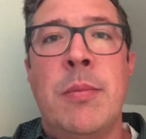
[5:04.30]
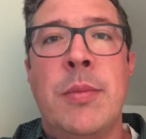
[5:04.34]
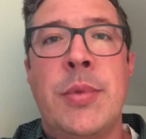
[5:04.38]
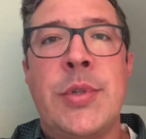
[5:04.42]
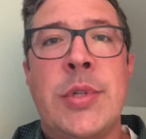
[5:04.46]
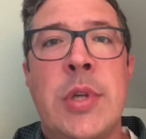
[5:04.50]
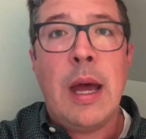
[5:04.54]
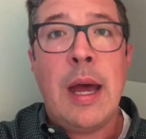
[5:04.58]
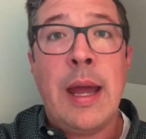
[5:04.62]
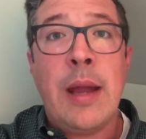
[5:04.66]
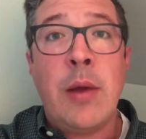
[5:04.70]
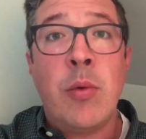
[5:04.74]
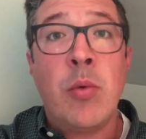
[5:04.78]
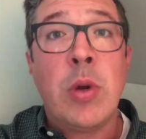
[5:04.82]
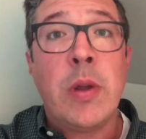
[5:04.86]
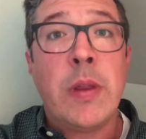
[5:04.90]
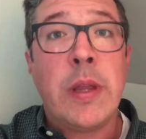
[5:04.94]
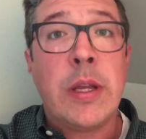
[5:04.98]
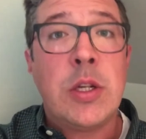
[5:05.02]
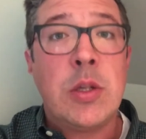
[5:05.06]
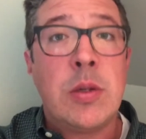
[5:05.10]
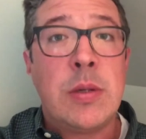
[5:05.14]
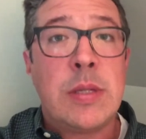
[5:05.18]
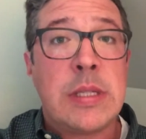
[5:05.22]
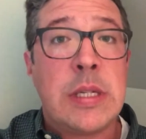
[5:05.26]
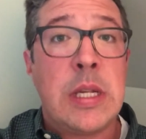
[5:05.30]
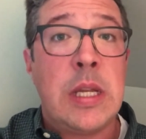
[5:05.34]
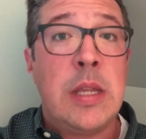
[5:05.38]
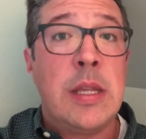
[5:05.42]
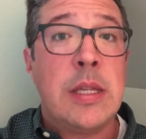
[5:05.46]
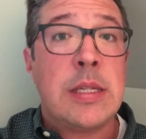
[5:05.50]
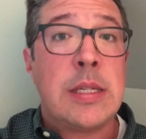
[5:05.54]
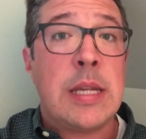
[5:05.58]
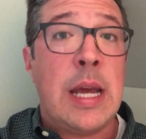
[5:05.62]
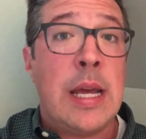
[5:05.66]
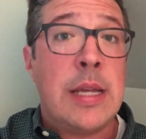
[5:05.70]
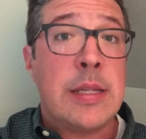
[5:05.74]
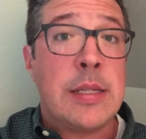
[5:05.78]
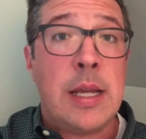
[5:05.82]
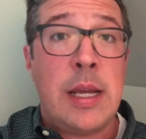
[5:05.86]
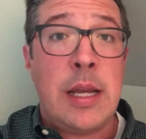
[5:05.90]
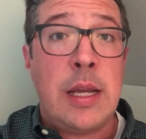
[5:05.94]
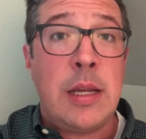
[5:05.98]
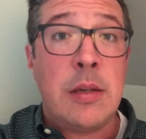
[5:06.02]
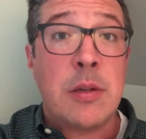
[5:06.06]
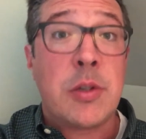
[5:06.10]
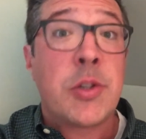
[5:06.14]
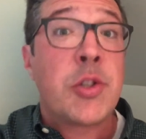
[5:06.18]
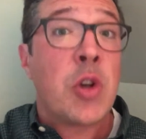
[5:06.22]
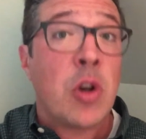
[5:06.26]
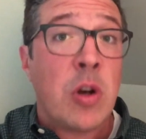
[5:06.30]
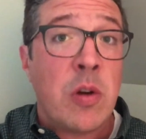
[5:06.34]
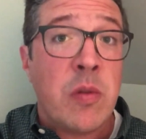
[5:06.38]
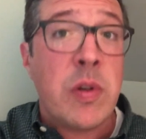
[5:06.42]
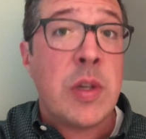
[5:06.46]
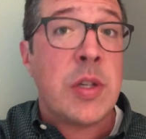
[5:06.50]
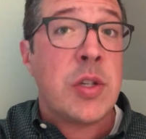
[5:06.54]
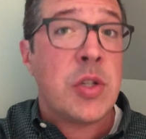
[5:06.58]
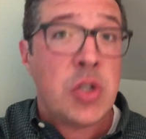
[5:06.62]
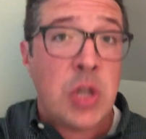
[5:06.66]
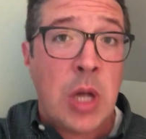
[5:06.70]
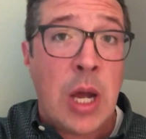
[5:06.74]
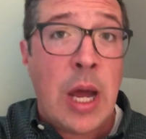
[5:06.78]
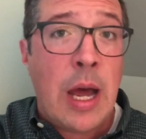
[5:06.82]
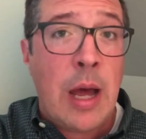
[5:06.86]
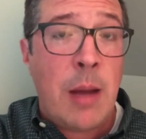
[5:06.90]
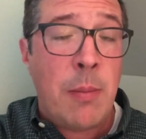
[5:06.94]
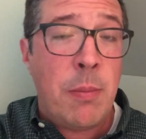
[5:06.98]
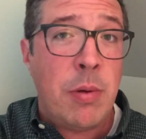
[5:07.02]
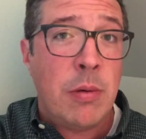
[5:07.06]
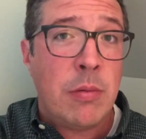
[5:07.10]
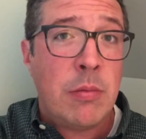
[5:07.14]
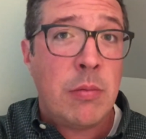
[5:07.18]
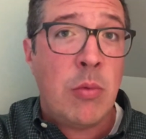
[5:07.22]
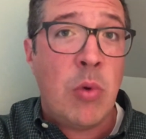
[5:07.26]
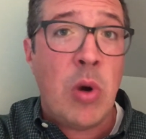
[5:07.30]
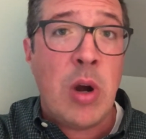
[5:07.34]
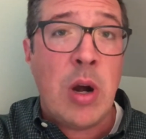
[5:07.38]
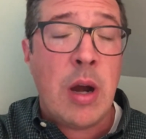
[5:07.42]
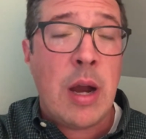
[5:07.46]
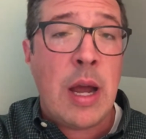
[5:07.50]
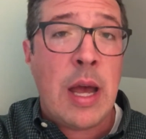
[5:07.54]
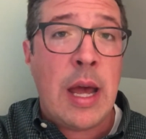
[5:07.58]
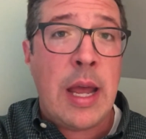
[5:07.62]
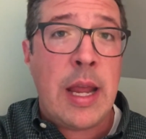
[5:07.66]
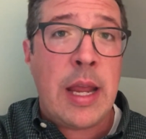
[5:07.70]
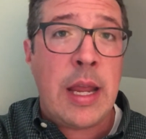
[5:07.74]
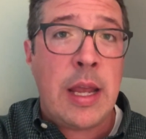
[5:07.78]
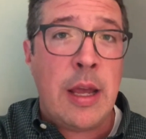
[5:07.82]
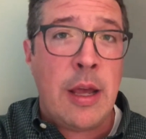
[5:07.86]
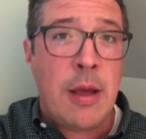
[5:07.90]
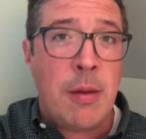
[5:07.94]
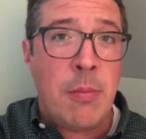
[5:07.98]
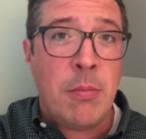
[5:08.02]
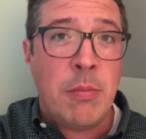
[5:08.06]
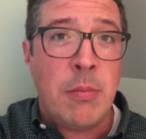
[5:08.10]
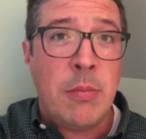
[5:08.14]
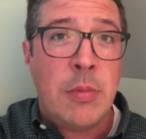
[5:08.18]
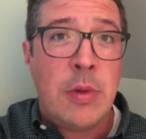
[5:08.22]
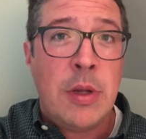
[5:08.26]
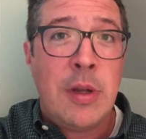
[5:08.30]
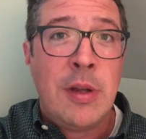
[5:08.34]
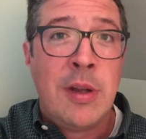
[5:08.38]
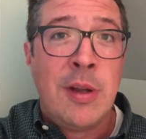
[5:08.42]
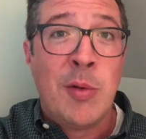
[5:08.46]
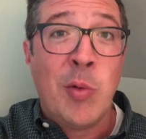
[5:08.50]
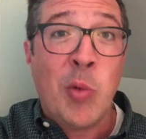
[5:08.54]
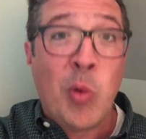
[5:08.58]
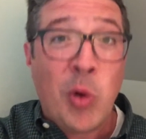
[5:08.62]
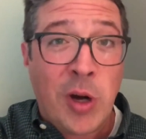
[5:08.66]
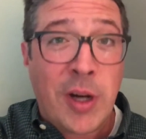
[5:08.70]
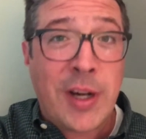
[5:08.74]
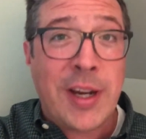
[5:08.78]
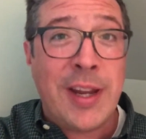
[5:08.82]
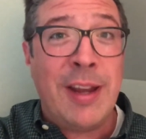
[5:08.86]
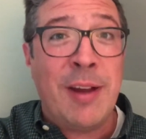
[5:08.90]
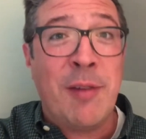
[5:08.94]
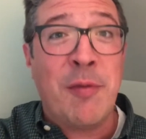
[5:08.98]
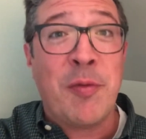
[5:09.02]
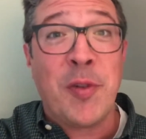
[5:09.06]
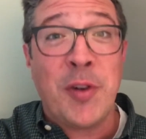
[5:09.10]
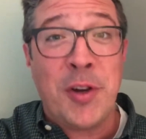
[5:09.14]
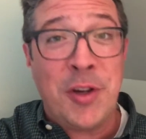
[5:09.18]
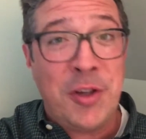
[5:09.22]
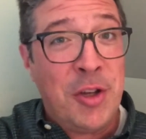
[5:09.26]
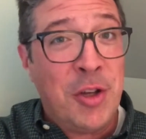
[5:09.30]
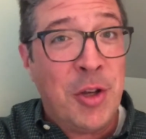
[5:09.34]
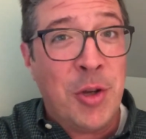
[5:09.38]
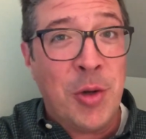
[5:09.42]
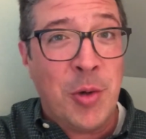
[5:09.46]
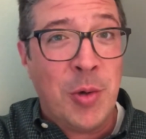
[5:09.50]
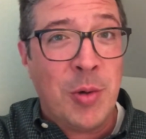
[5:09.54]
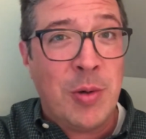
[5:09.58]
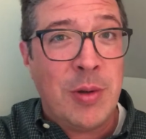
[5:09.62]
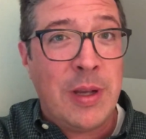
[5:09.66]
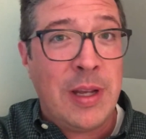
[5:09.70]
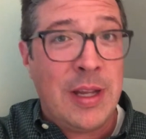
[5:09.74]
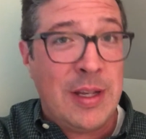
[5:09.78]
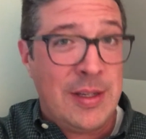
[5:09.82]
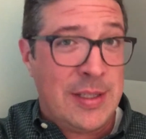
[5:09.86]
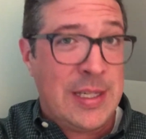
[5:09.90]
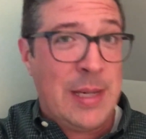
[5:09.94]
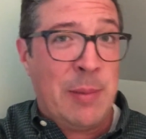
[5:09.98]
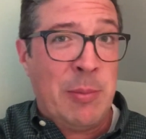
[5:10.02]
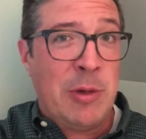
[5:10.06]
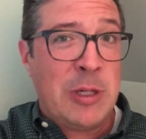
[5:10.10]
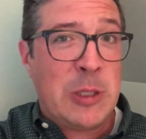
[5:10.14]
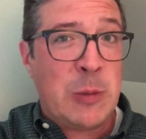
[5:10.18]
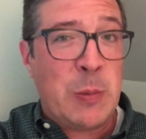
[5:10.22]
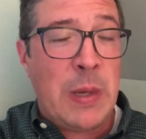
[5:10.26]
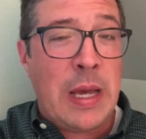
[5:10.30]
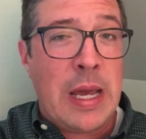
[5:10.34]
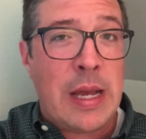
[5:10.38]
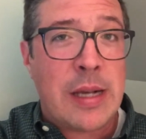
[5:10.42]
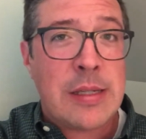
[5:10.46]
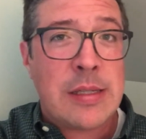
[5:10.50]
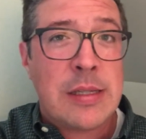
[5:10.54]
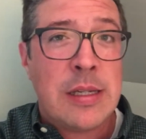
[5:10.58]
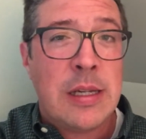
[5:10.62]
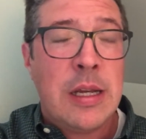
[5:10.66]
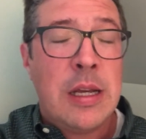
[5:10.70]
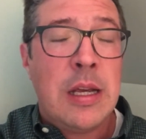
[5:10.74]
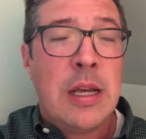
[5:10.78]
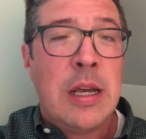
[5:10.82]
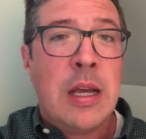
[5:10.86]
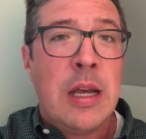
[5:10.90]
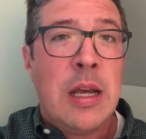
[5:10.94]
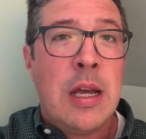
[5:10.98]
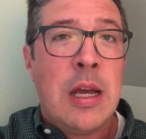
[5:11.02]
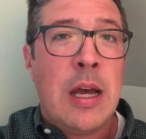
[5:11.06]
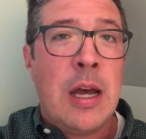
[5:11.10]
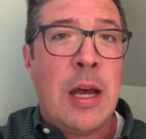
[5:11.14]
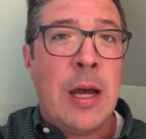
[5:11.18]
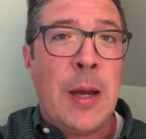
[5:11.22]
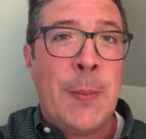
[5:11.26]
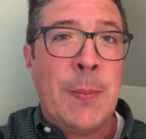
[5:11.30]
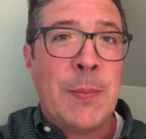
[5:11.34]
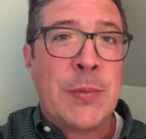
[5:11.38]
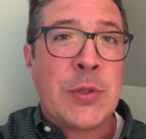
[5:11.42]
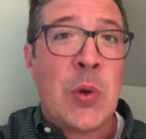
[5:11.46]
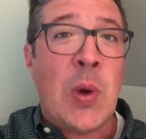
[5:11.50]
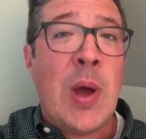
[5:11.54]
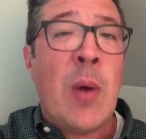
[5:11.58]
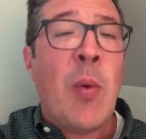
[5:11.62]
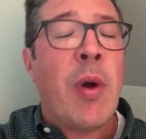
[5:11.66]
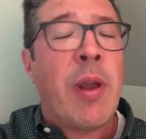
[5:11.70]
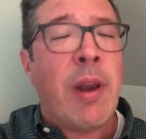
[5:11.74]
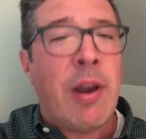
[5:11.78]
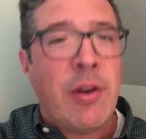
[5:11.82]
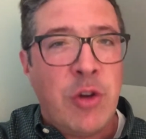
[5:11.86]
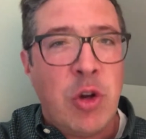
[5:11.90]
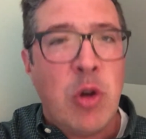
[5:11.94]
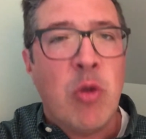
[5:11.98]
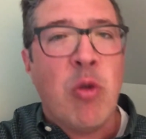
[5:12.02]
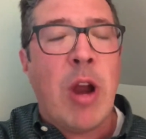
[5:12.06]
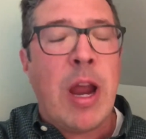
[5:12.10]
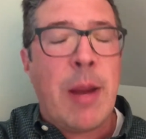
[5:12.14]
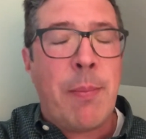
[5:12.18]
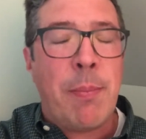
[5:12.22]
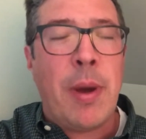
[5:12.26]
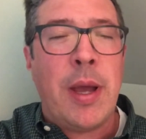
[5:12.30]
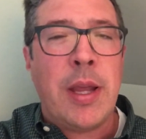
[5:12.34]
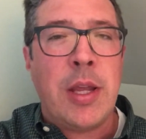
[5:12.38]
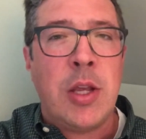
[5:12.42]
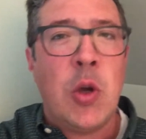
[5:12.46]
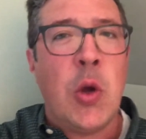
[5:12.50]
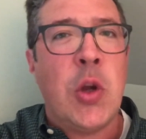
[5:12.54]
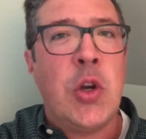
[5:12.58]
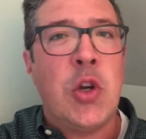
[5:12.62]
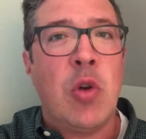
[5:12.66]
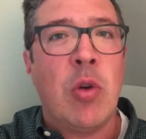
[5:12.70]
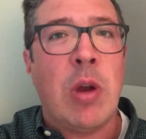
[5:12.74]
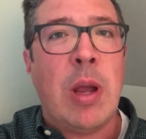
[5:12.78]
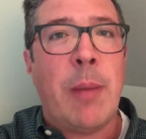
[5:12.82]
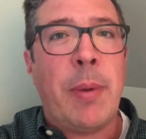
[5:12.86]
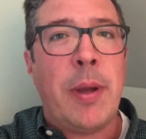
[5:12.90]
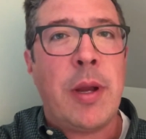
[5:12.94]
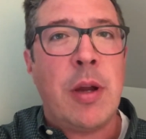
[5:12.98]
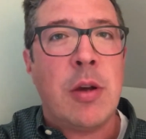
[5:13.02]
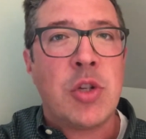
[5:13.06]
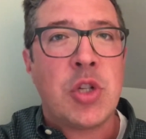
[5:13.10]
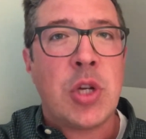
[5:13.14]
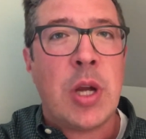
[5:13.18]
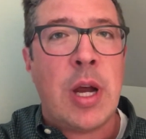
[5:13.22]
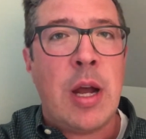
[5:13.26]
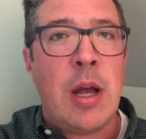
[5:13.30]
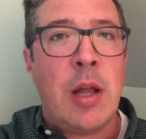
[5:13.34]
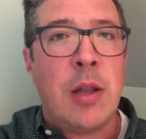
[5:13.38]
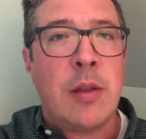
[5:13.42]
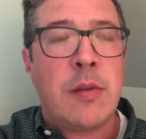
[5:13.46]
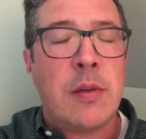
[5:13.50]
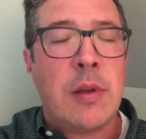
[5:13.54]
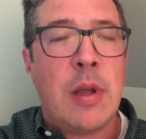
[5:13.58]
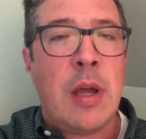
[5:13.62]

So I really do see this as a service job where I am working for you in some respects. So I want to do right by you and do right by your child.